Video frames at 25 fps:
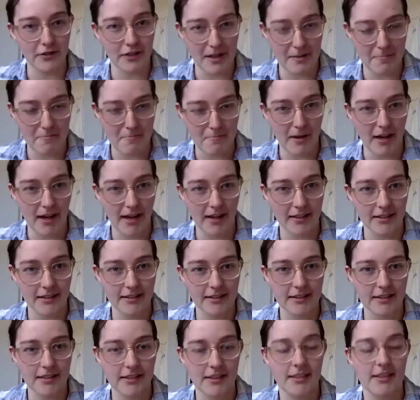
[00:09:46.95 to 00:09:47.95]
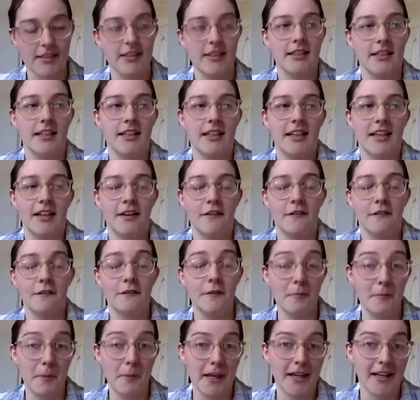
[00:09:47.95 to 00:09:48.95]
impact. For
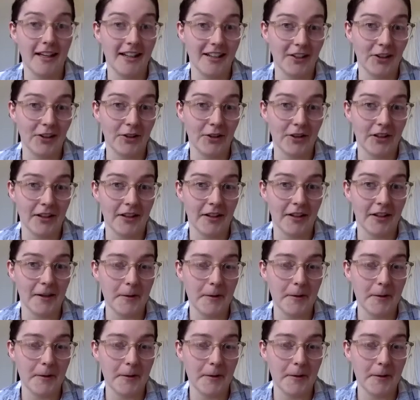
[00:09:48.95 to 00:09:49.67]
me, I don't think.